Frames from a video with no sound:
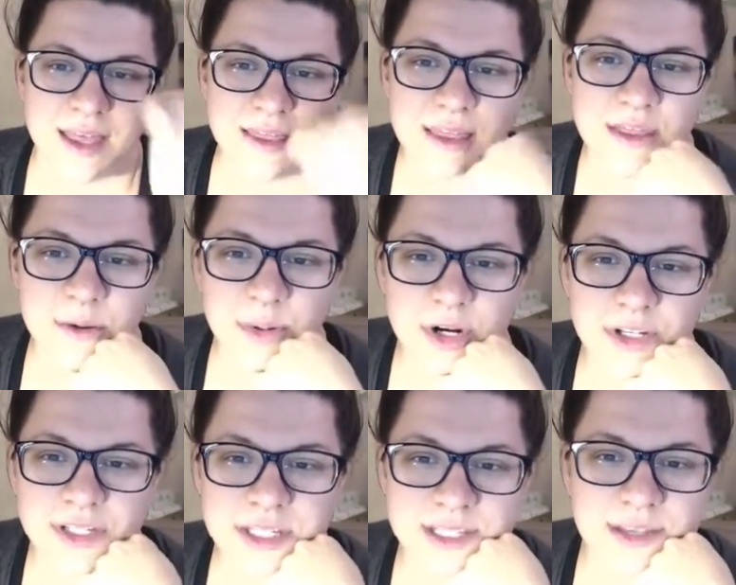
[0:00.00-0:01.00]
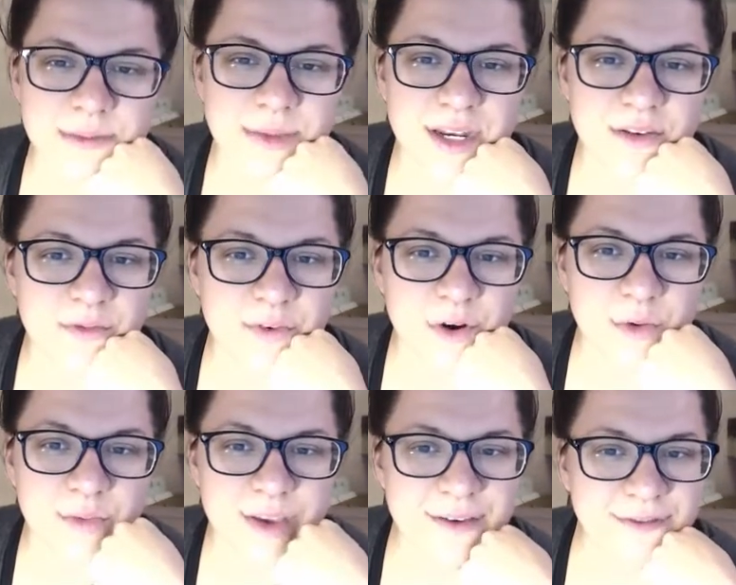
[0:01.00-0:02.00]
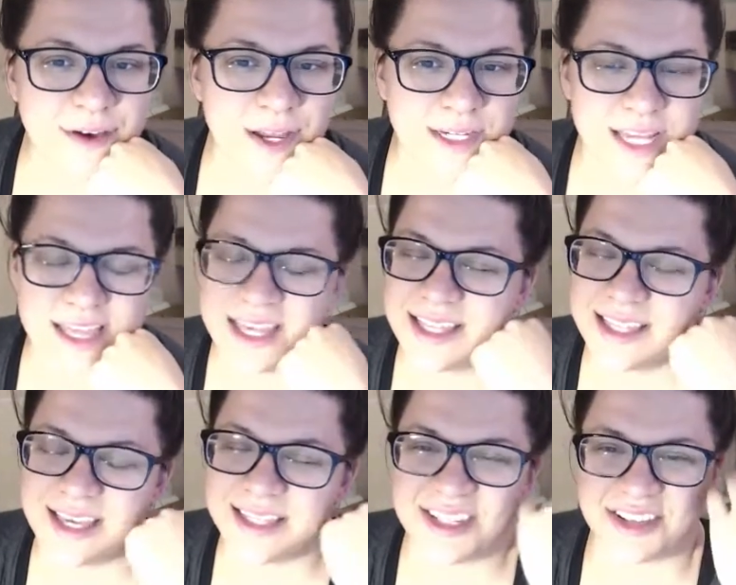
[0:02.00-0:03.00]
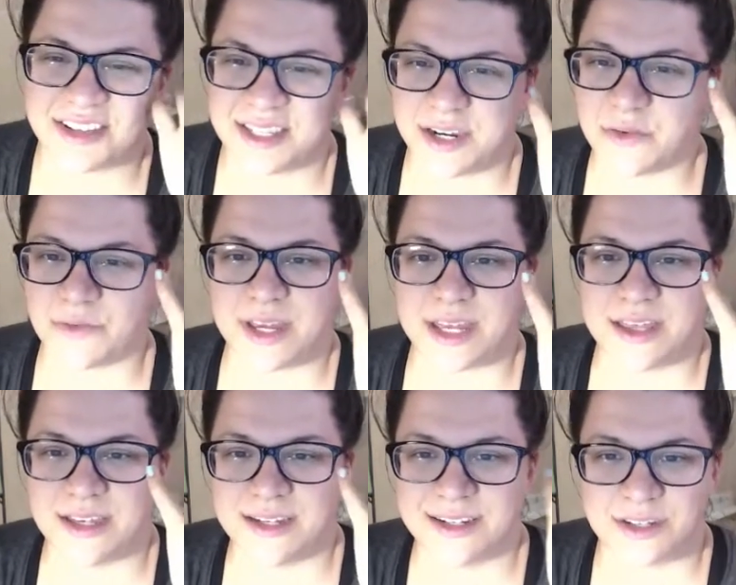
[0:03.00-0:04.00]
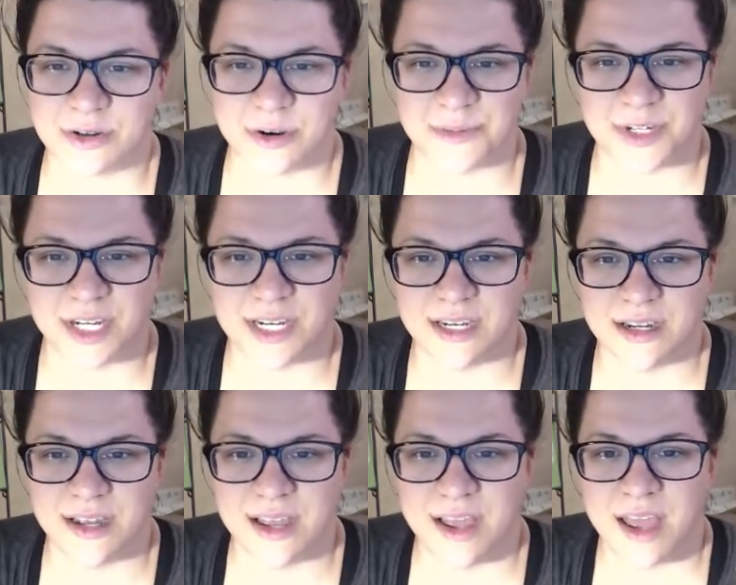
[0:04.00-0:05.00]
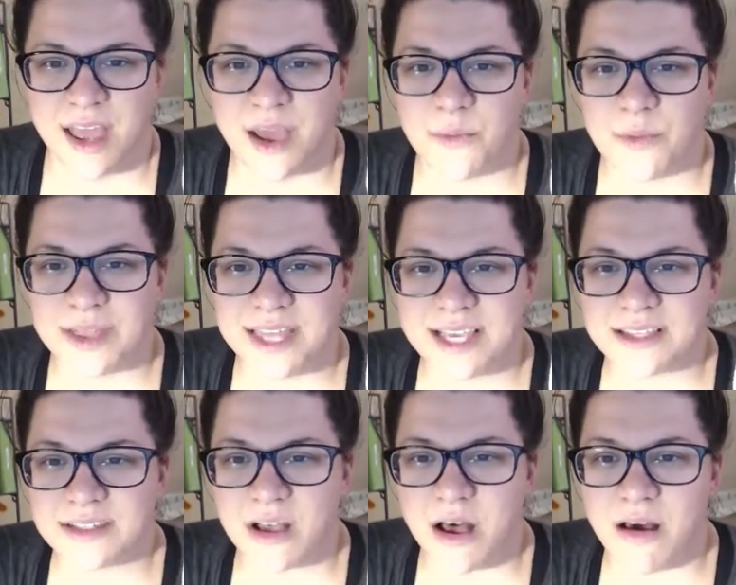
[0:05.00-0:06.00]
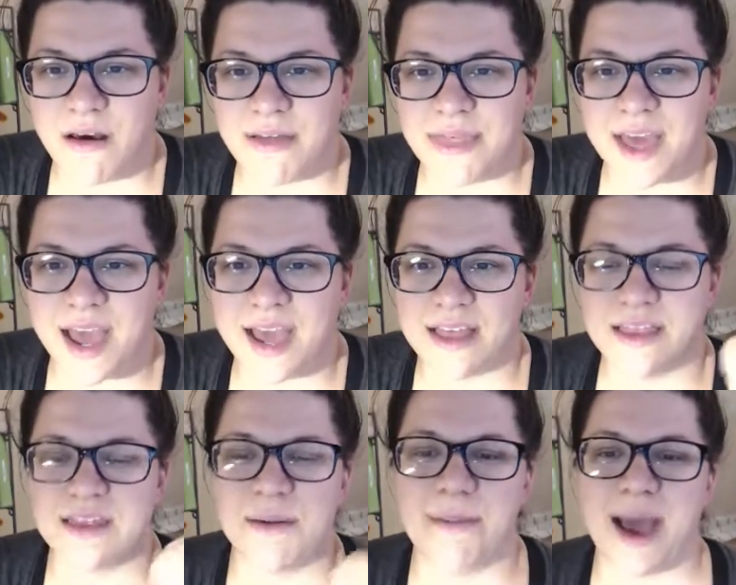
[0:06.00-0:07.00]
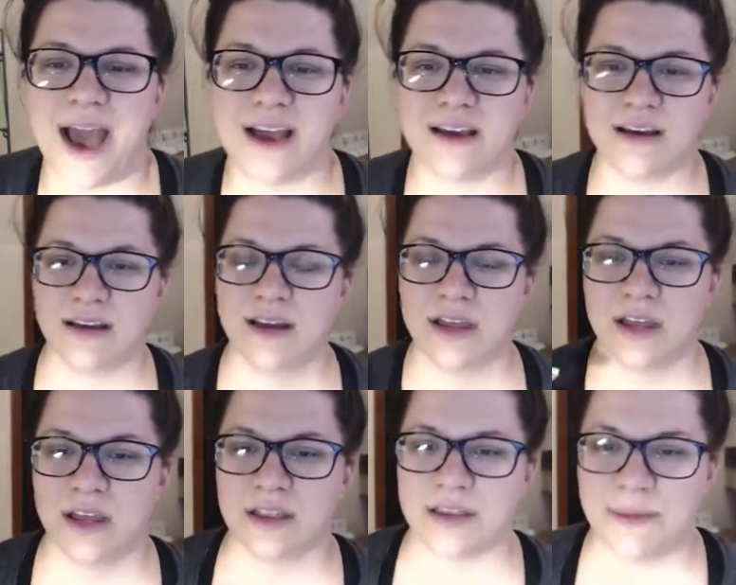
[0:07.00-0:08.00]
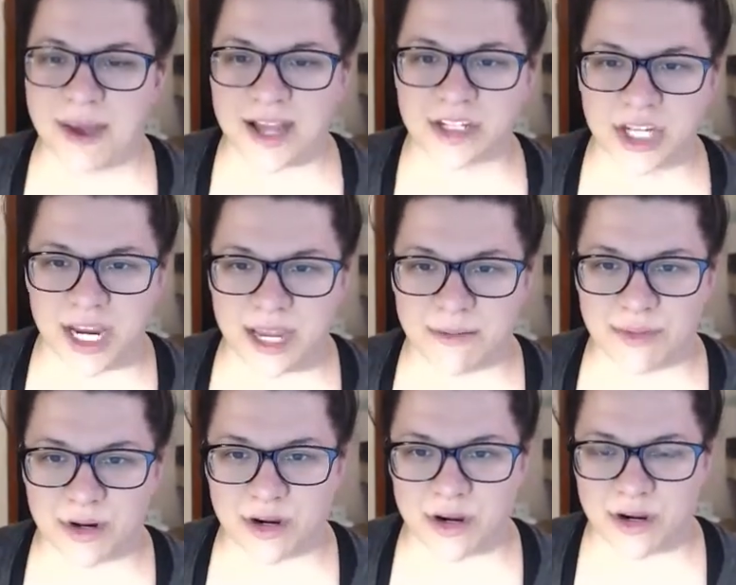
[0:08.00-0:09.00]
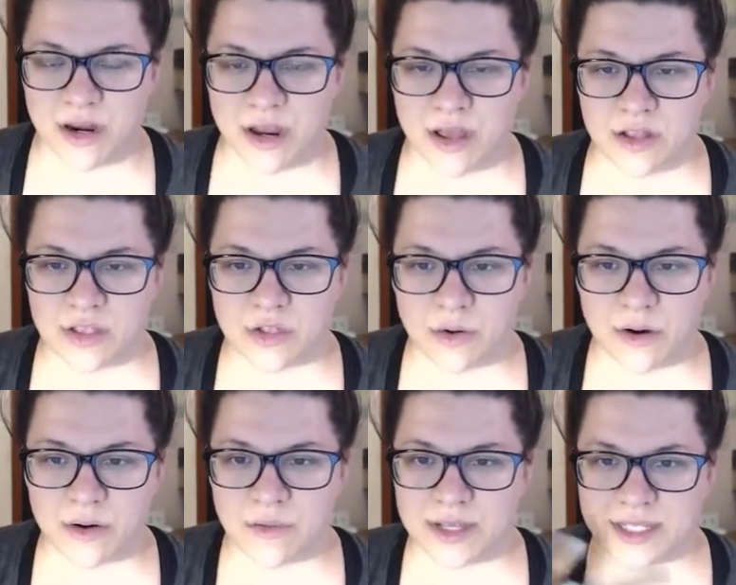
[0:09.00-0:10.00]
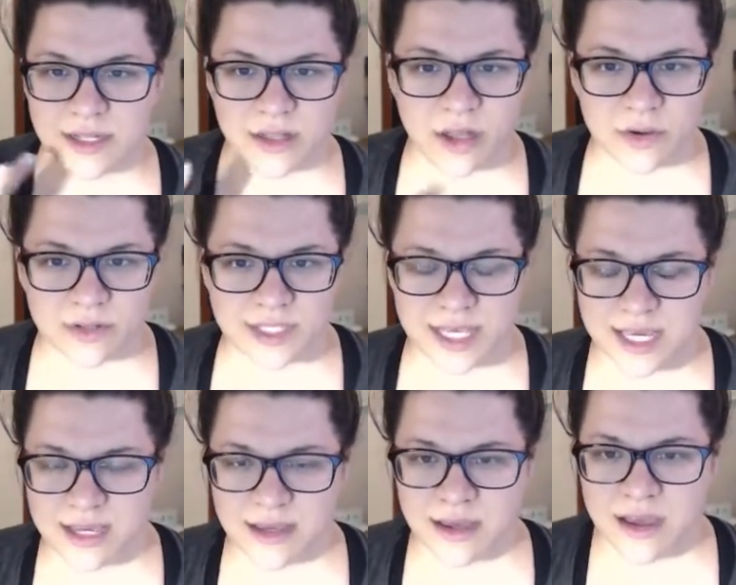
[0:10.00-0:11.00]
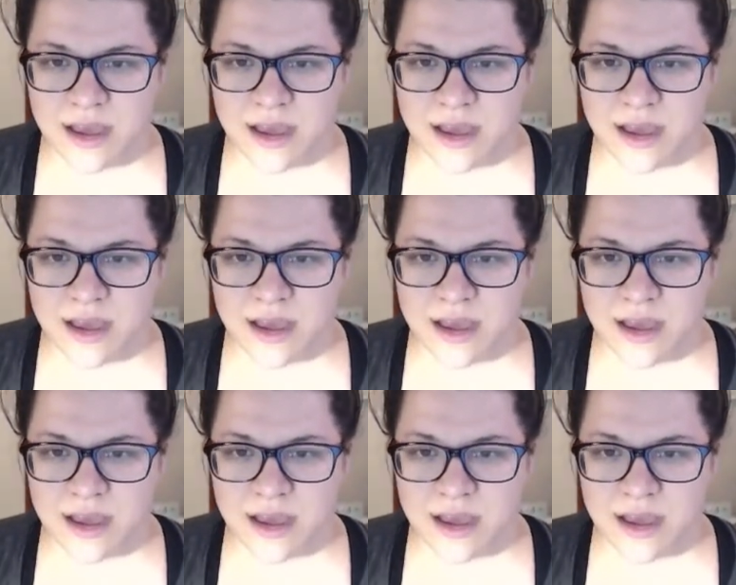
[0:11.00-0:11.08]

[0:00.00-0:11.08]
Then the person submitted for a refund. I think they just didn't read the description, and when they saw that the back chamber door wasn't closing,